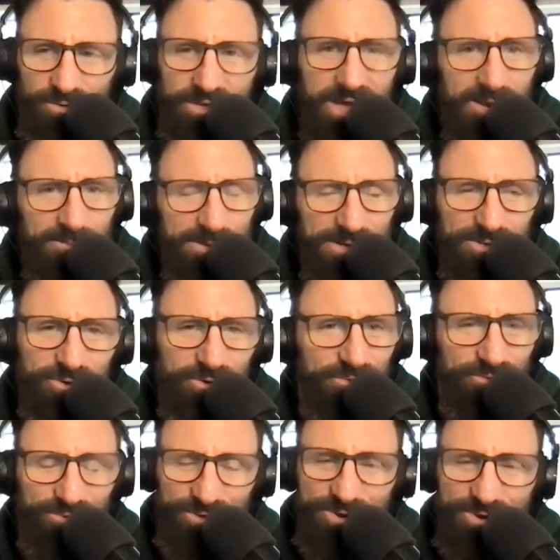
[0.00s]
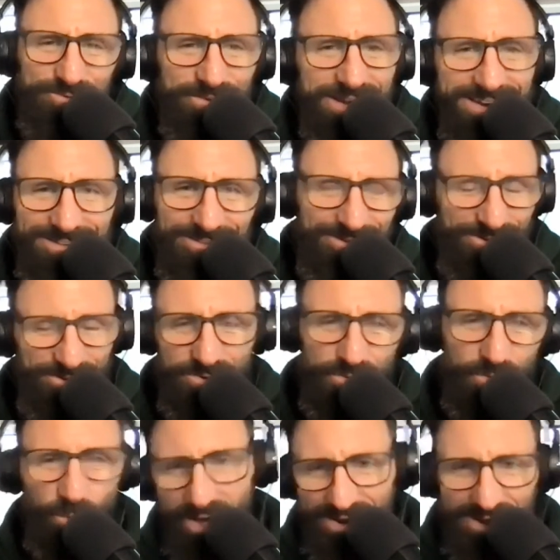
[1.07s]
got to make sure that you're ready to do
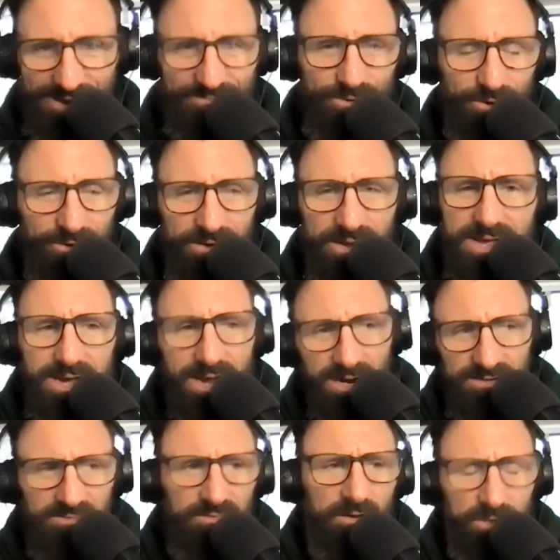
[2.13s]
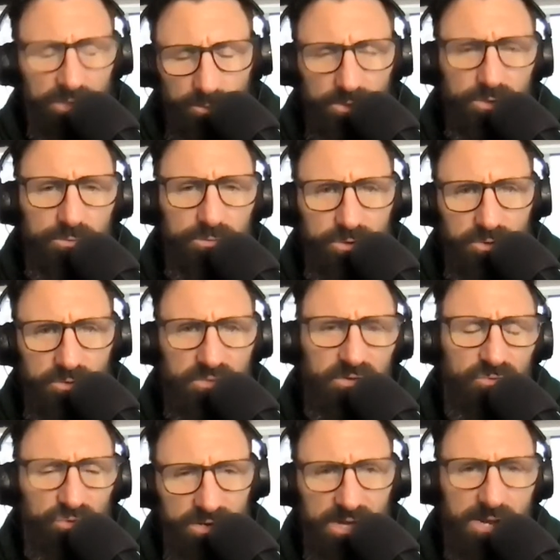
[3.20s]
whatever. Or, I saw you when you were doing
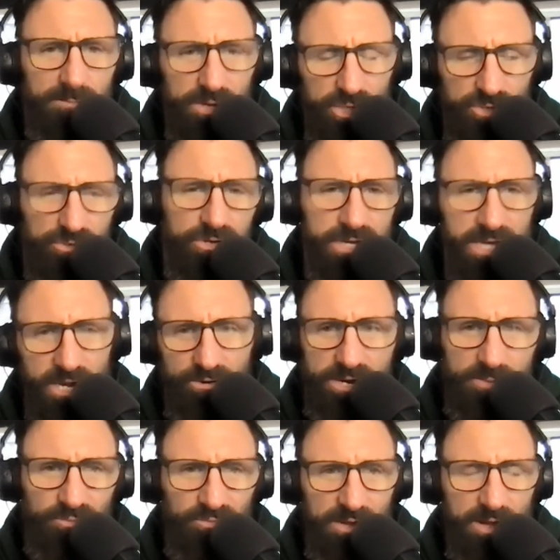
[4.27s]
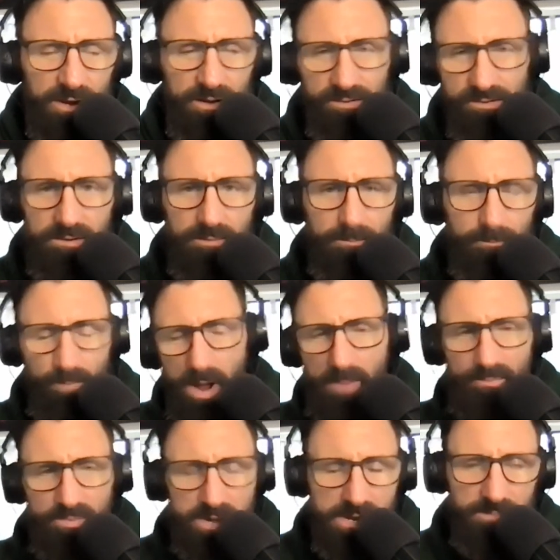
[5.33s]
this and you got to make sure you get your hips down and
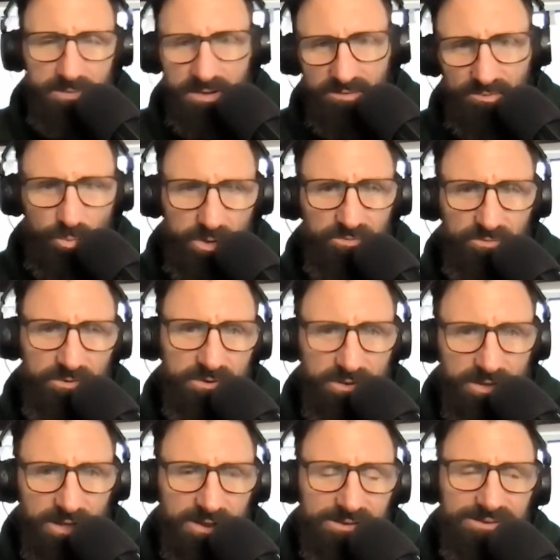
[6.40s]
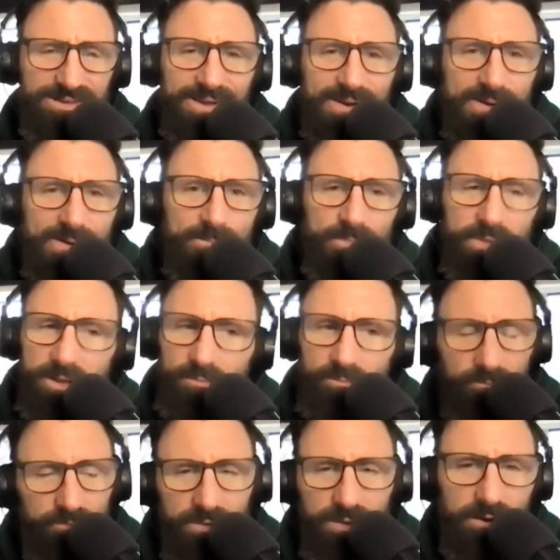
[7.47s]
pop the hip and get the whizzer and you got to.
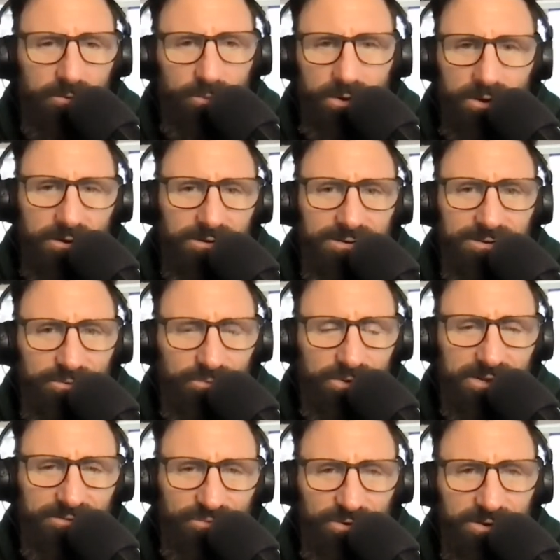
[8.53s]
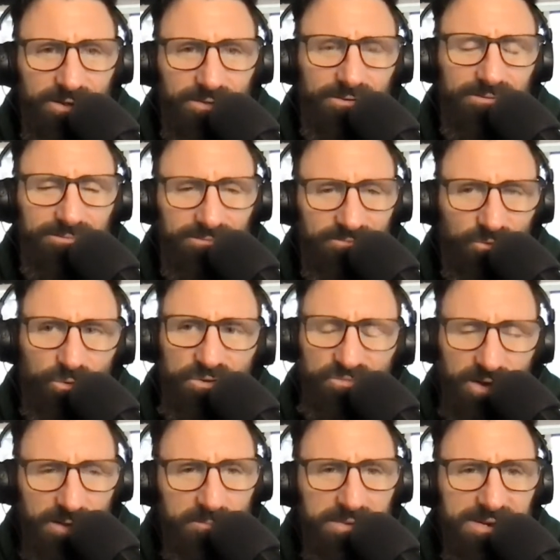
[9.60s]
And here we are doing it for another
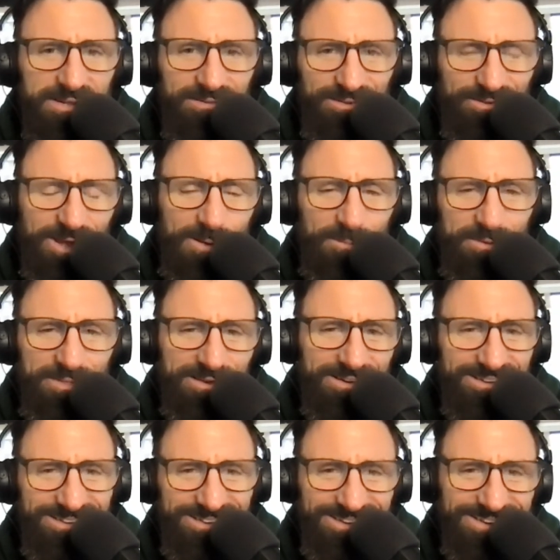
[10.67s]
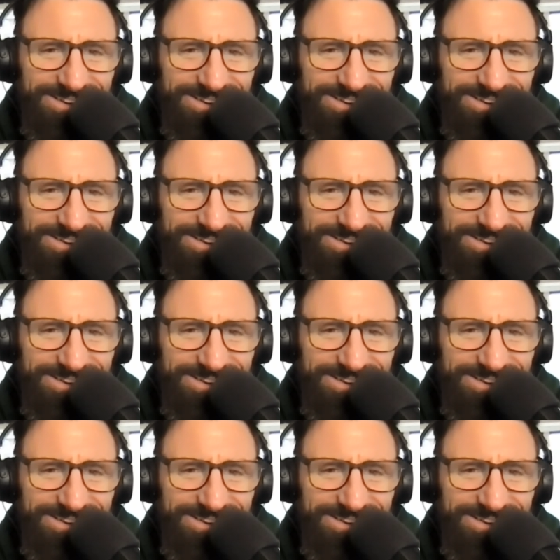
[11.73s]
45 minutes on top of the